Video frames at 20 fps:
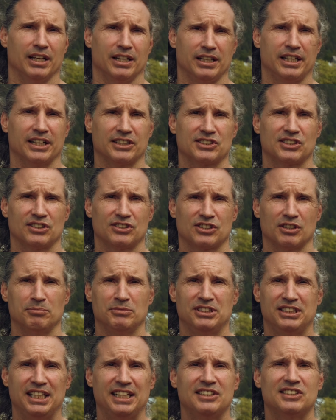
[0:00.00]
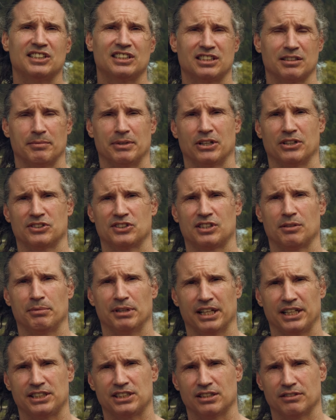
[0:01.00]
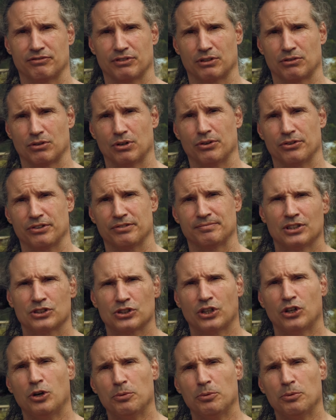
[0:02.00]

gets some decent amount of stimulation for growth. So I